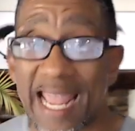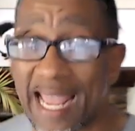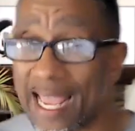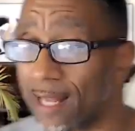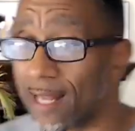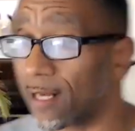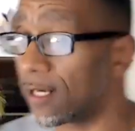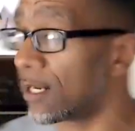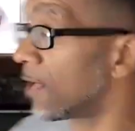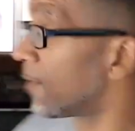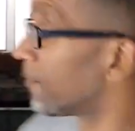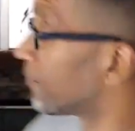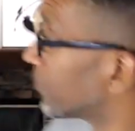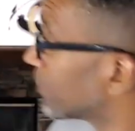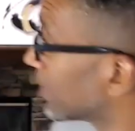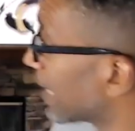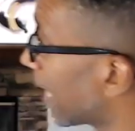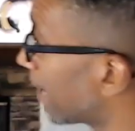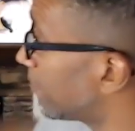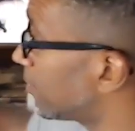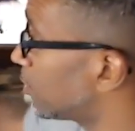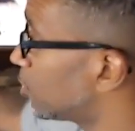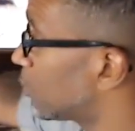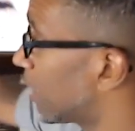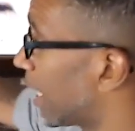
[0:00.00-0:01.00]
And that
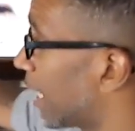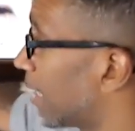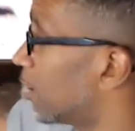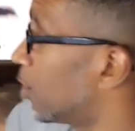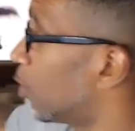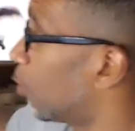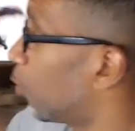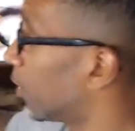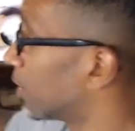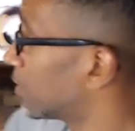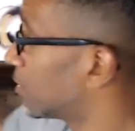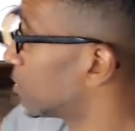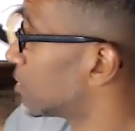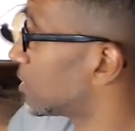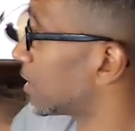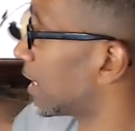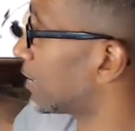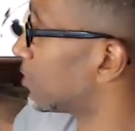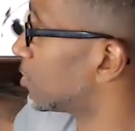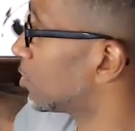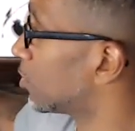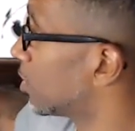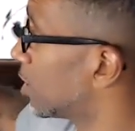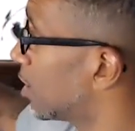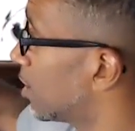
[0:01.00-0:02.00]
means you got to know what to say
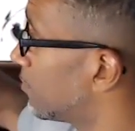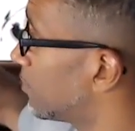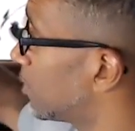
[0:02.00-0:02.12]
to them.